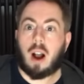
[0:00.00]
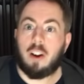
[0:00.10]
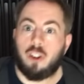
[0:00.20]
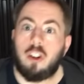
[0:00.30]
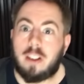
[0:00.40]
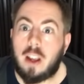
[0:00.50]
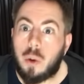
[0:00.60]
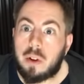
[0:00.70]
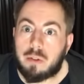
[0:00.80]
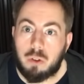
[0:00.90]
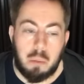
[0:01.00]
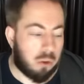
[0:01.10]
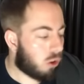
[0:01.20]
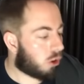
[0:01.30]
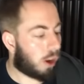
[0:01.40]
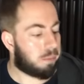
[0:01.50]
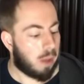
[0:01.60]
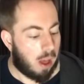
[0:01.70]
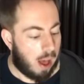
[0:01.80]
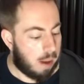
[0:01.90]
I should say who it's from, shouldn't I?
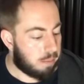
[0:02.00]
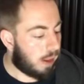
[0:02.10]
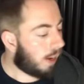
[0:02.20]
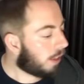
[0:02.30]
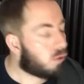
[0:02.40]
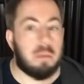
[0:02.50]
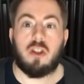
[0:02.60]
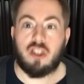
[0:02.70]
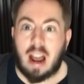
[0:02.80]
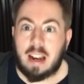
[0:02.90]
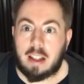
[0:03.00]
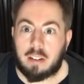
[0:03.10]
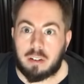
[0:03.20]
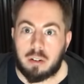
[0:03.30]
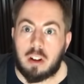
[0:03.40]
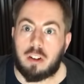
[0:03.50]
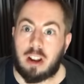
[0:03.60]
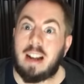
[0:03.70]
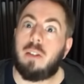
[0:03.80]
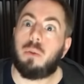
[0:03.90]
It's from
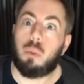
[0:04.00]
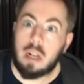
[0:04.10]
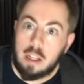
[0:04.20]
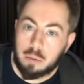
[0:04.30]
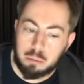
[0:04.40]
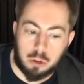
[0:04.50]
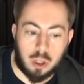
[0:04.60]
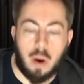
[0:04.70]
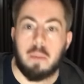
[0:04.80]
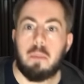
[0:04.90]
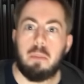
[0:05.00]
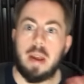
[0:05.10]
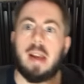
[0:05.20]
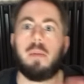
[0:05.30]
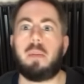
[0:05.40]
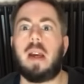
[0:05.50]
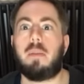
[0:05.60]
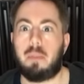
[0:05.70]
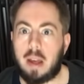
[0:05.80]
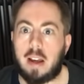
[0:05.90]
Janice Williams. So a big,
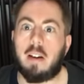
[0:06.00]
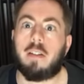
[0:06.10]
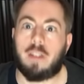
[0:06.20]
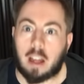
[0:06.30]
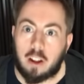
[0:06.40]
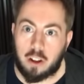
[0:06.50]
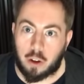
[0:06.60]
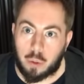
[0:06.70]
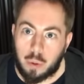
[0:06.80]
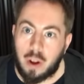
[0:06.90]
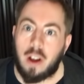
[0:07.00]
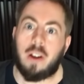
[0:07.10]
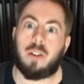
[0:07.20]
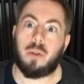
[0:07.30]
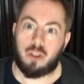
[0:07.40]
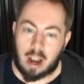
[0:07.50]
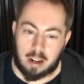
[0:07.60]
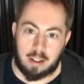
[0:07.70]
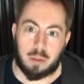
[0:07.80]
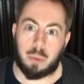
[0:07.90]
big, big thank you to
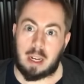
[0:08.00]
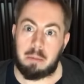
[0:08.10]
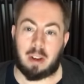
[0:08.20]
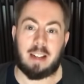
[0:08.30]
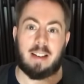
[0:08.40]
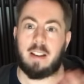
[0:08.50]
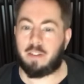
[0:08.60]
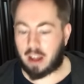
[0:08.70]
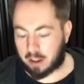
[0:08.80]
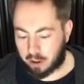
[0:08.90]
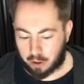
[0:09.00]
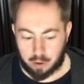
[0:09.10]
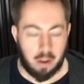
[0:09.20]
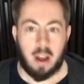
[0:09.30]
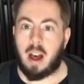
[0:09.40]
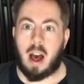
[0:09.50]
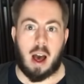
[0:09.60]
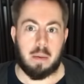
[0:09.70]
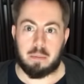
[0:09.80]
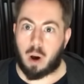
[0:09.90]
Janice Williams. I did thank her
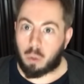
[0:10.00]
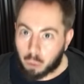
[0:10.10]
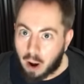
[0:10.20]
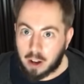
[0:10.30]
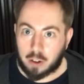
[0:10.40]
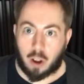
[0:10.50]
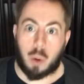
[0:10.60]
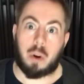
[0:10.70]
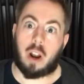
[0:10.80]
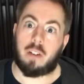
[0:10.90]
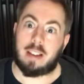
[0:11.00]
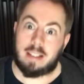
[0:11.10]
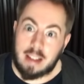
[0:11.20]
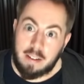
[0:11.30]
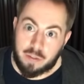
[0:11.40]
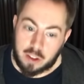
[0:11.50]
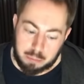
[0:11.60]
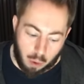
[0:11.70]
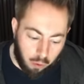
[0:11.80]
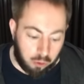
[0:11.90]
a while ago when I received this
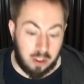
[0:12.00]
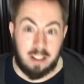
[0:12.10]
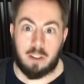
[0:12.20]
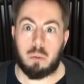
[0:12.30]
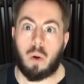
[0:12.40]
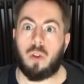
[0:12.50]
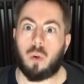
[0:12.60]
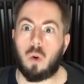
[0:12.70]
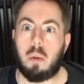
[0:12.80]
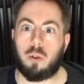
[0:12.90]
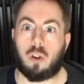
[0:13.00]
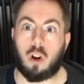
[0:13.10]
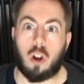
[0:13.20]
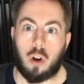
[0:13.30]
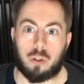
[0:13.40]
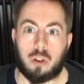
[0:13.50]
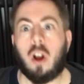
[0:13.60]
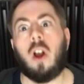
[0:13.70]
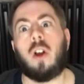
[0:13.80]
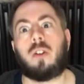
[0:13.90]
box. This is the one that almost got lost.
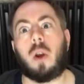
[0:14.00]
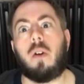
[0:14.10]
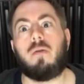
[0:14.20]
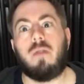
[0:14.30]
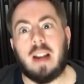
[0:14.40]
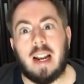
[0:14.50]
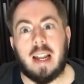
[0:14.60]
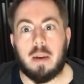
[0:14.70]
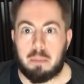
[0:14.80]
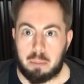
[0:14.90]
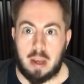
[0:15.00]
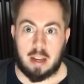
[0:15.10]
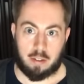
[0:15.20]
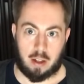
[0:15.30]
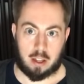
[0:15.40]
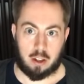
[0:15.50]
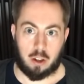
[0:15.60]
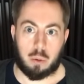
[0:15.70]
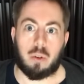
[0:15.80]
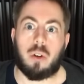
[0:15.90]
So a really big thank
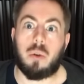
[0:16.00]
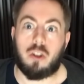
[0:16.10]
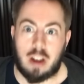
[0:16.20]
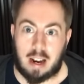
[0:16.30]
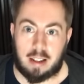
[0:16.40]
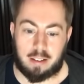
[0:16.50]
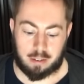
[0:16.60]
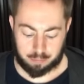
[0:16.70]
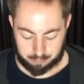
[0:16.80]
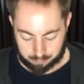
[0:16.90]
you to Janice.